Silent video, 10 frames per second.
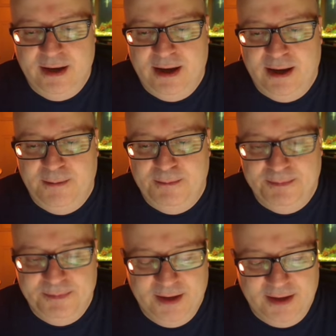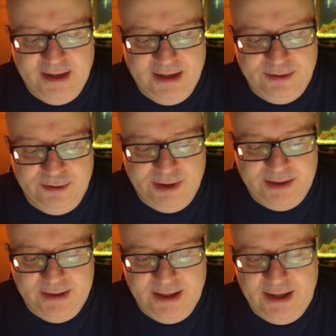I can't
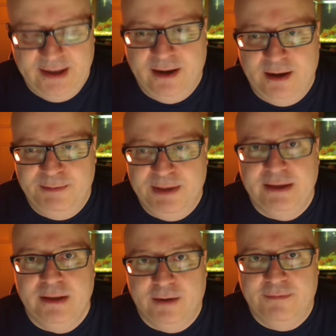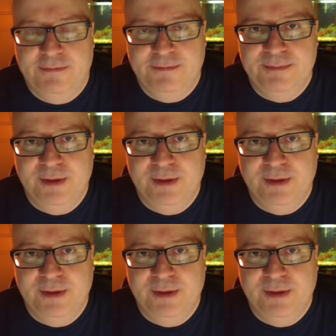stress that enough.